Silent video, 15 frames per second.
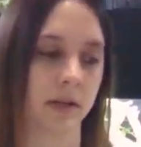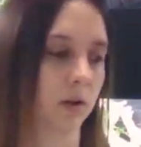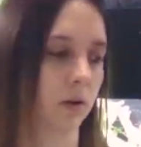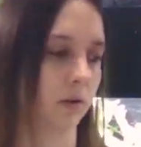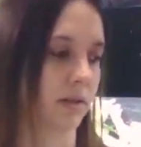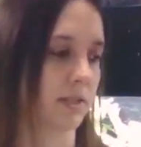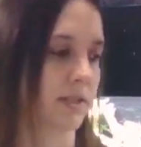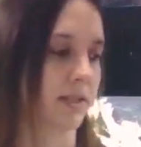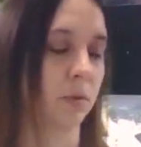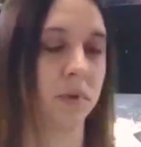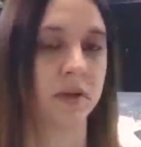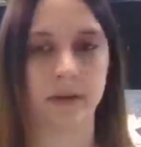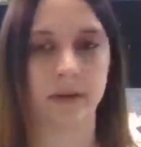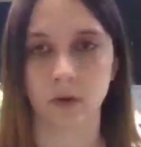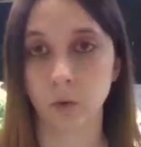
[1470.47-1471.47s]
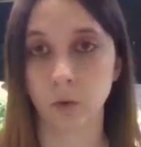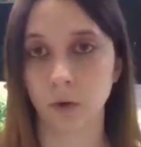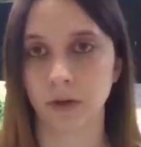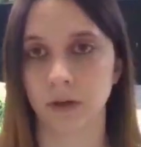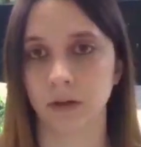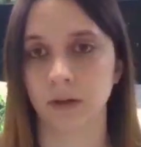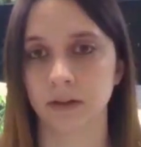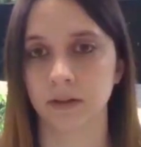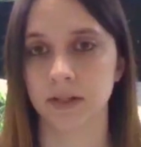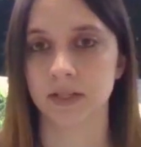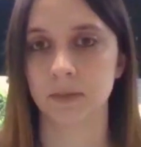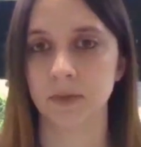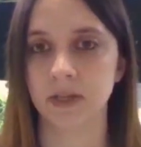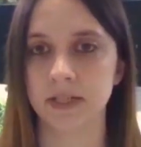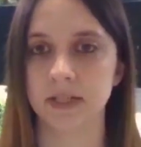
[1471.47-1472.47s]
oh, this year we need a quota on this
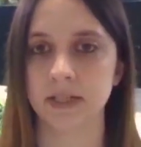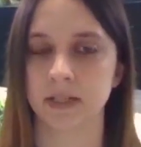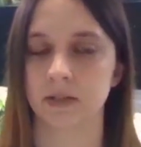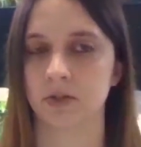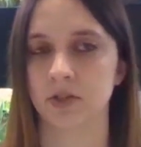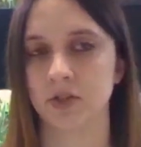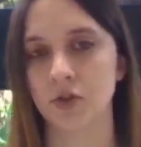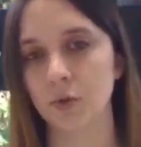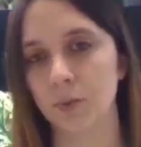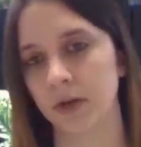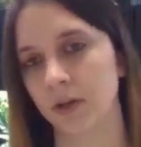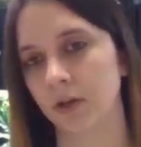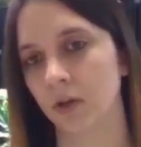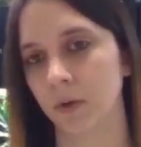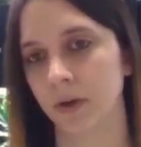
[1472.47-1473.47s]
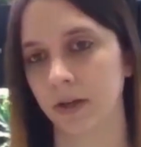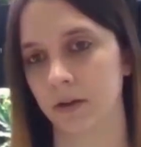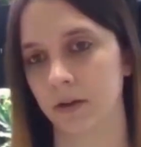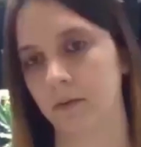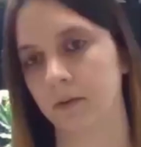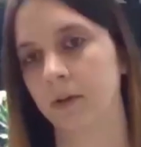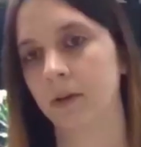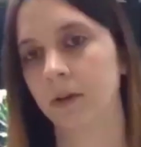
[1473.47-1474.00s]
species because there's too many going out.